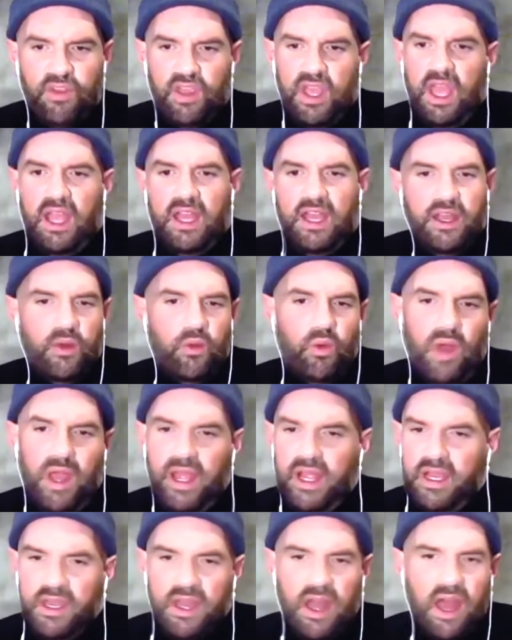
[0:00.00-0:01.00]
gaining
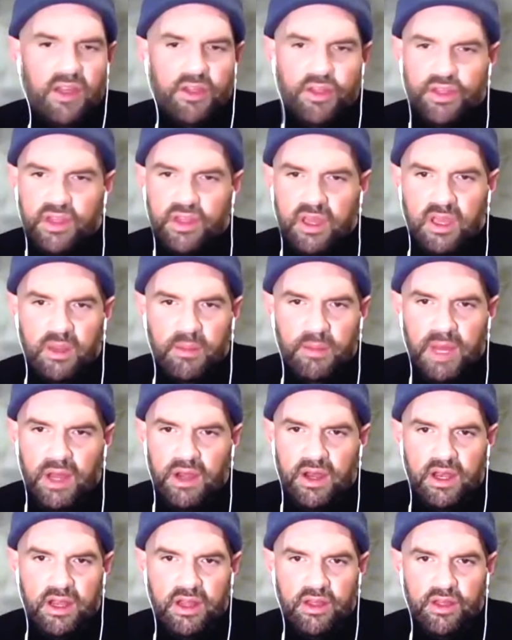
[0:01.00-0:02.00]
weight, not thinking about
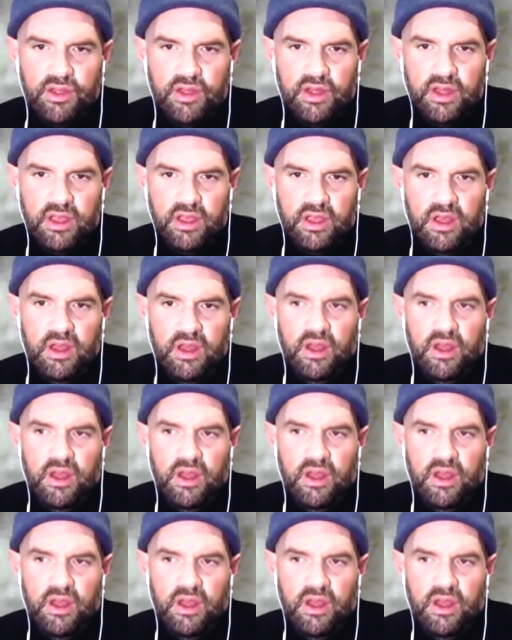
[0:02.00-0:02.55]
anything